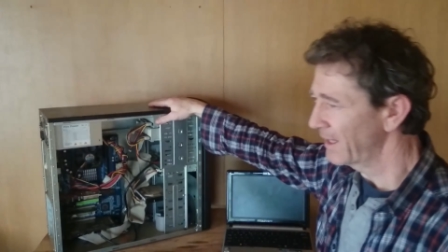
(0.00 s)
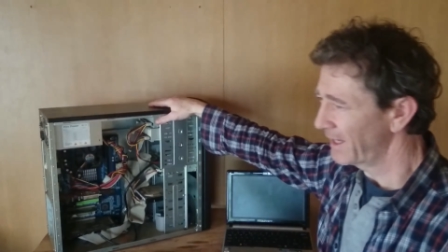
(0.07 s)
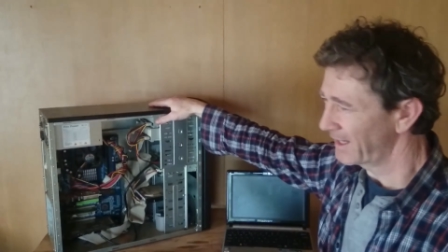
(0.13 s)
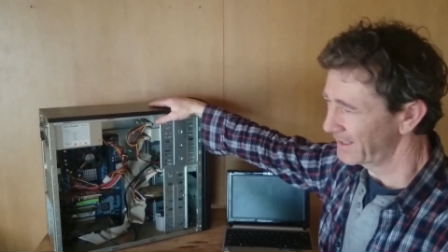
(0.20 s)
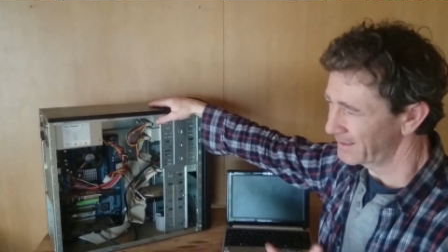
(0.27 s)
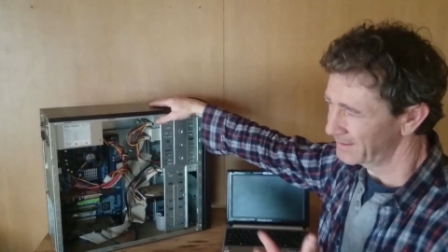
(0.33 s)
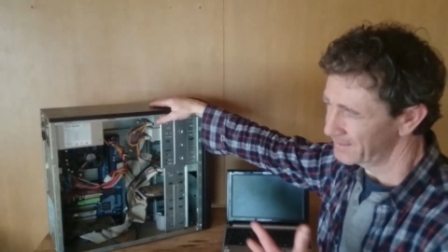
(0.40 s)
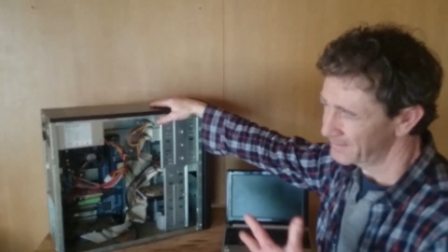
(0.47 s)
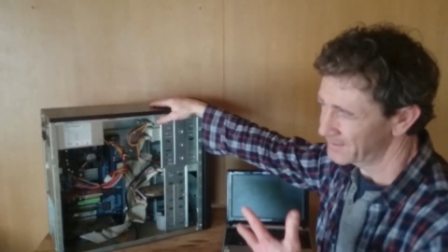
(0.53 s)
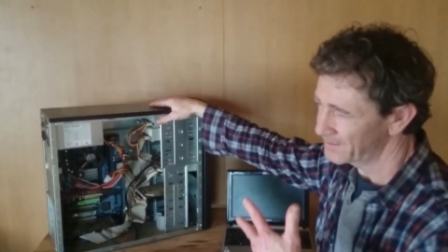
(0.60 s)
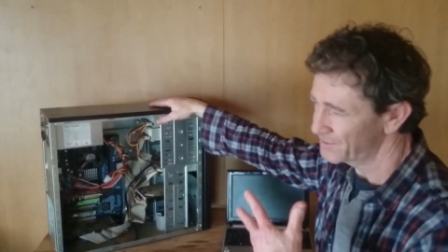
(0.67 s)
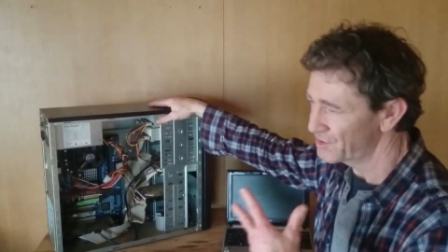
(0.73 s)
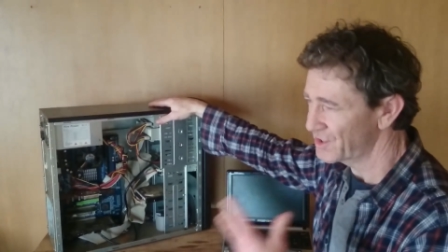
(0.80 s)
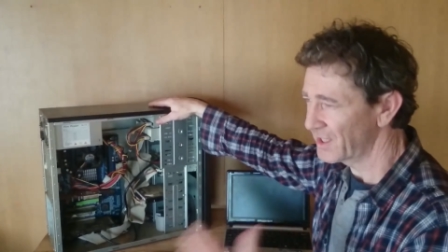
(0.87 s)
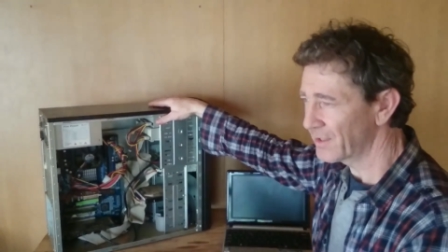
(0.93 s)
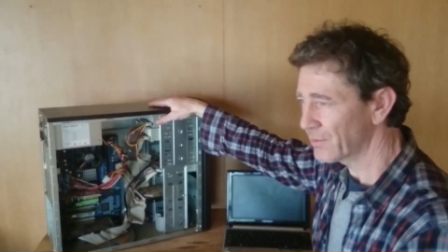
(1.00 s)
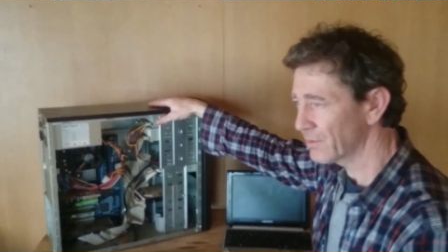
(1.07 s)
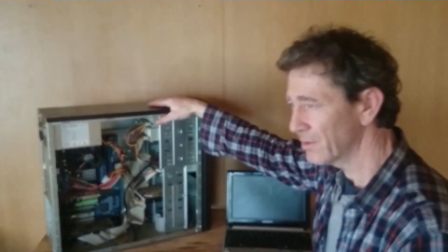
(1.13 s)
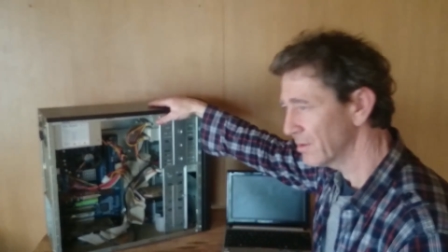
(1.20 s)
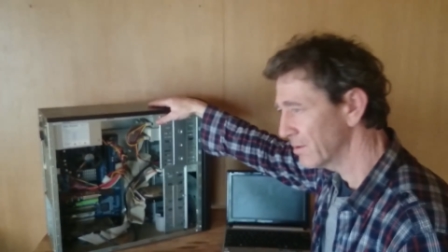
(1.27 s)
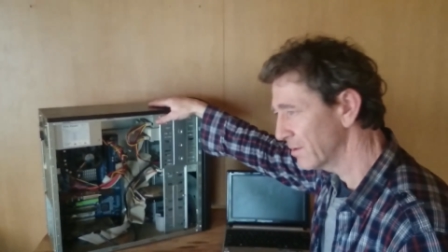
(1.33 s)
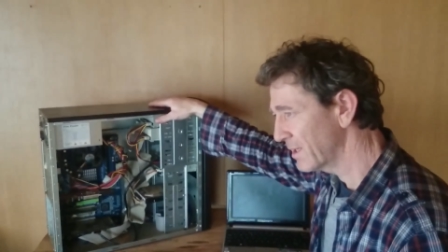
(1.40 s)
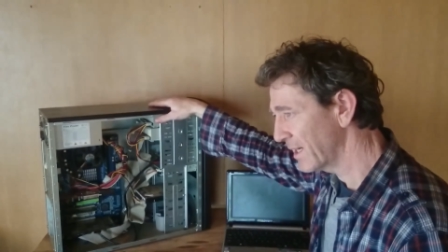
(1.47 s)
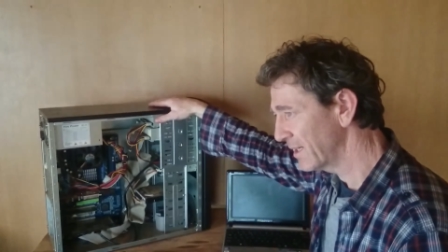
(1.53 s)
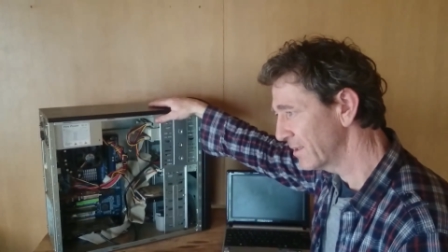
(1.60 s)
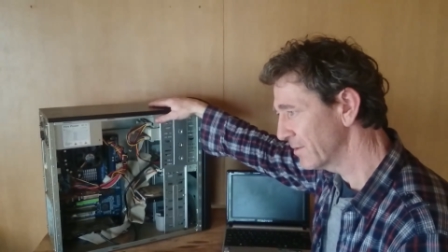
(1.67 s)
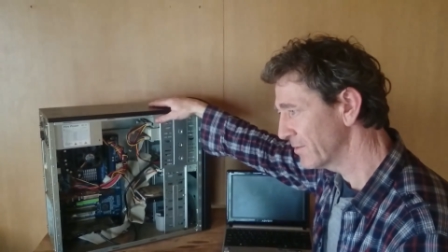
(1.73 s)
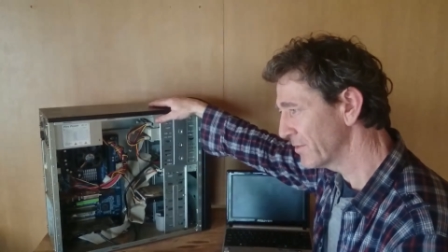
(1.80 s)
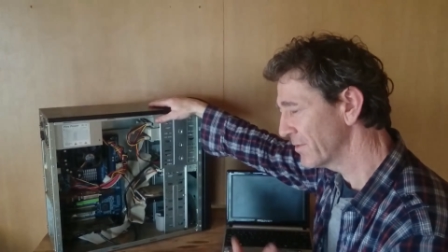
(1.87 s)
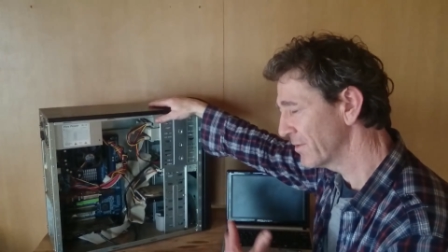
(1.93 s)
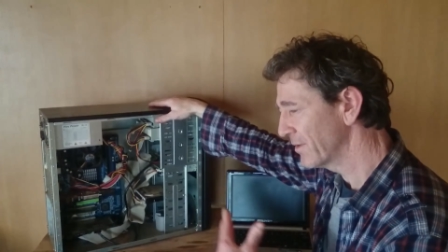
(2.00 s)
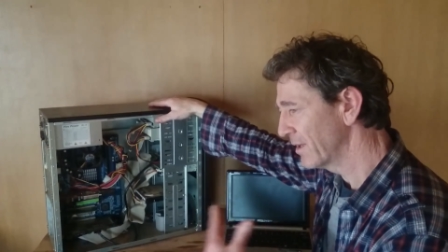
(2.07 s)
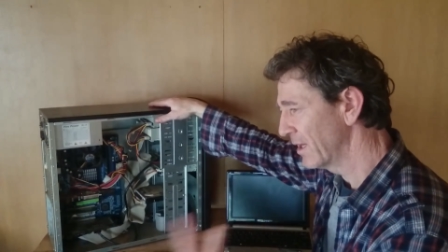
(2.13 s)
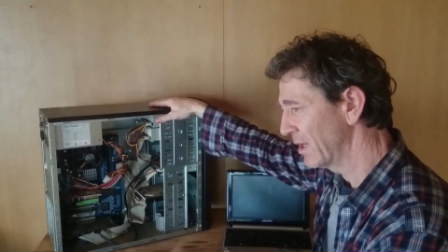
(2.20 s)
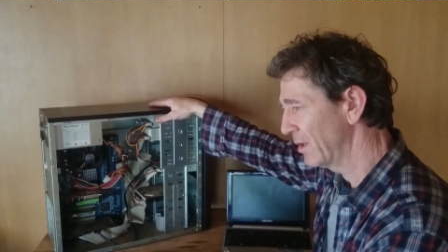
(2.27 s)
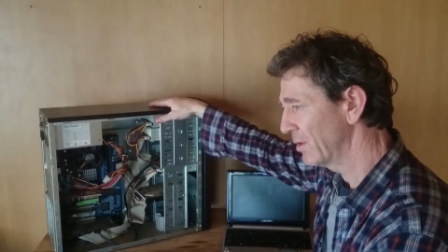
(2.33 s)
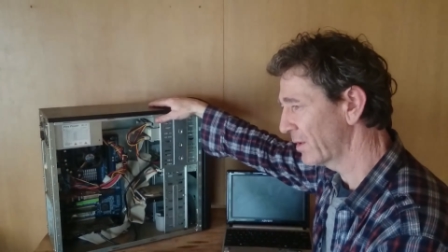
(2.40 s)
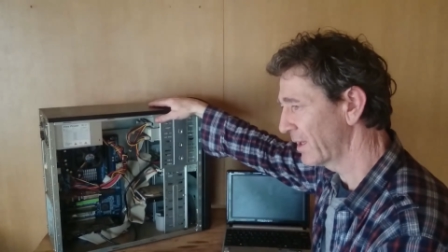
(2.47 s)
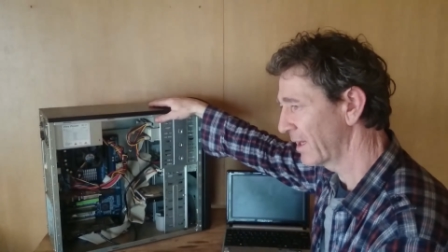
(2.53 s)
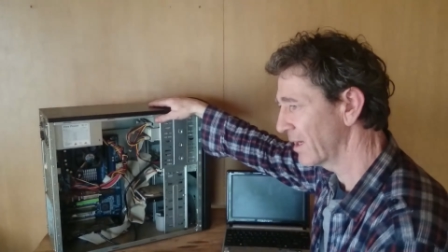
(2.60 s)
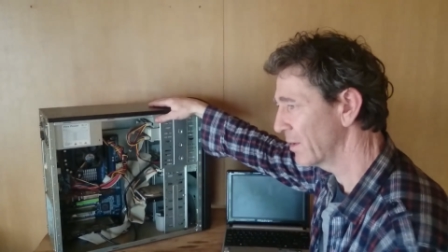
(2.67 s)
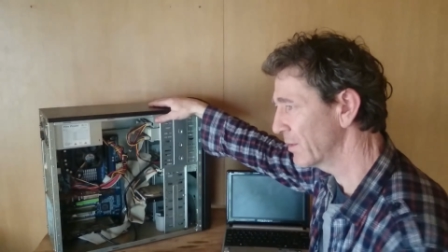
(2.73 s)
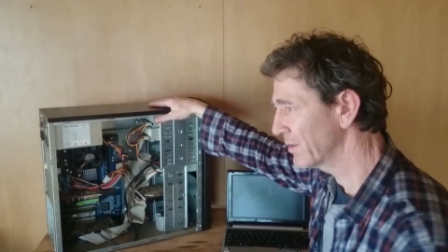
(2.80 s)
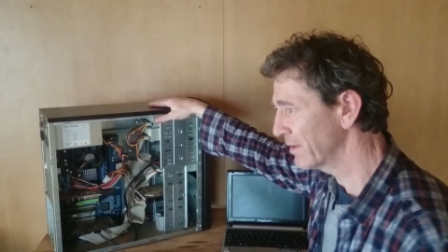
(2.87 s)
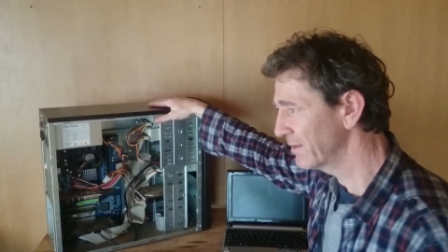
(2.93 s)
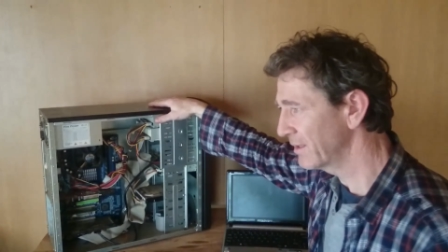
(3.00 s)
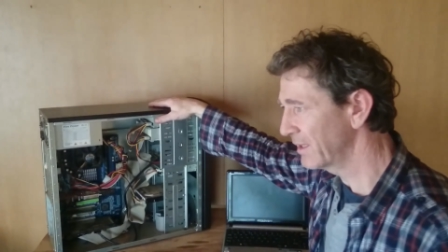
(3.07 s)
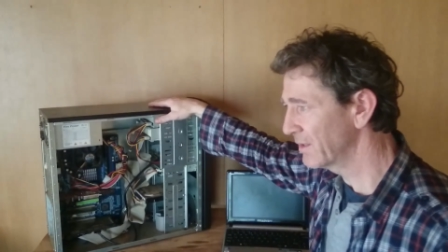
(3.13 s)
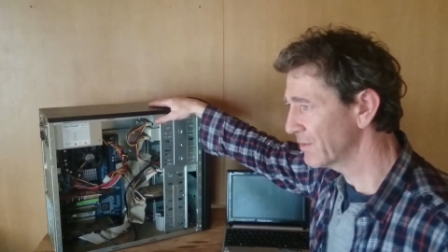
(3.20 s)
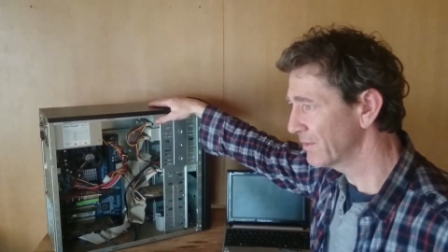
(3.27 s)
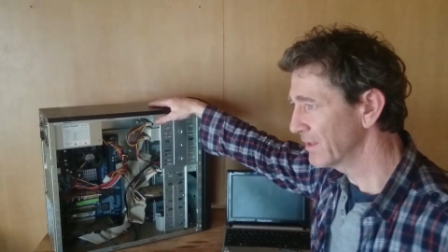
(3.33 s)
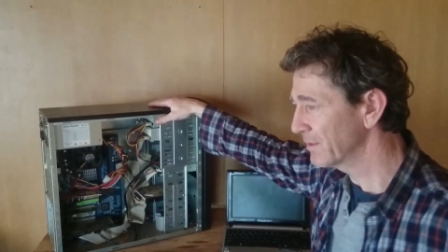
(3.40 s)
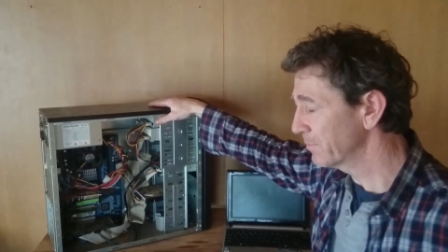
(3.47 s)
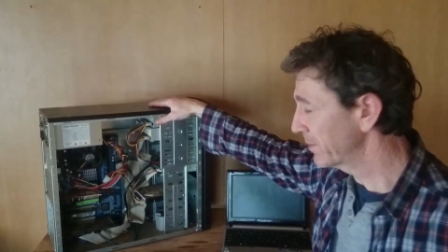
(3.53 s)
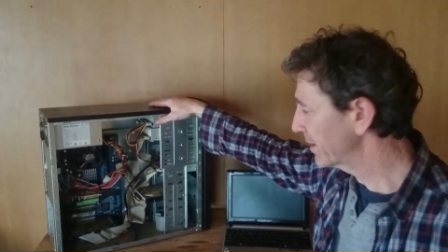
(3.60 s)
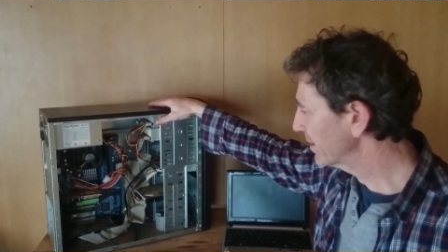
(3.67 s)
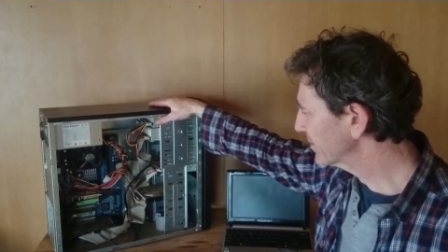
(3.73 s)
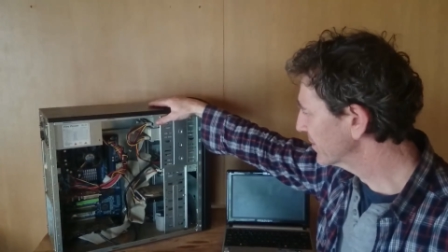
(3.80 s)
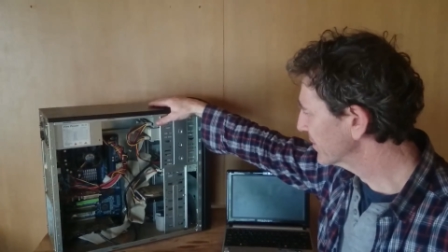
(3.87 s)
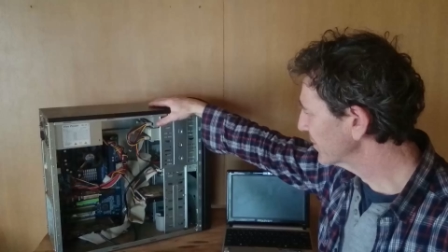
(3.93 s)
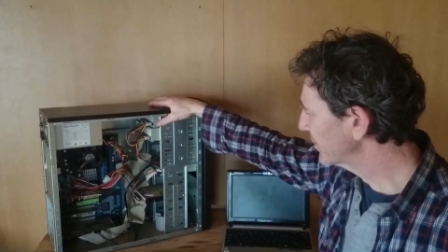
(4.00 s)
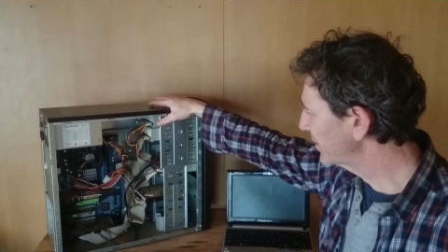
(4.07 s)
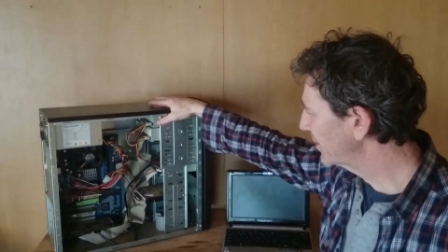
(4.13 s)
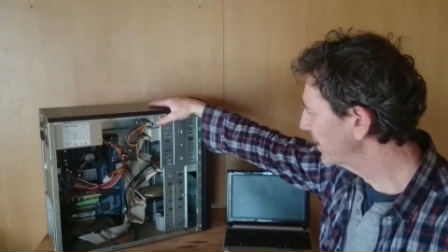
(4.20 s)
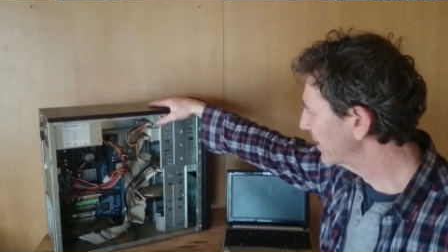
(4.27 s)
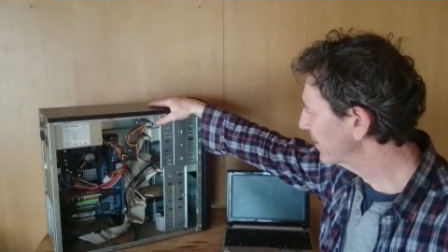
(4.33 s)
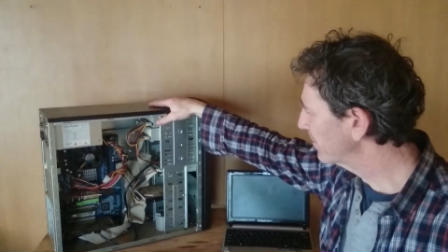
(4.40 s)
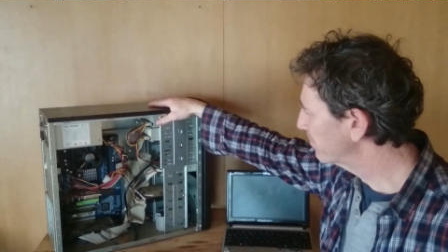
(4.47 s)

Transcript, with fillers: and general kind of looking out on the internet because there's only uh,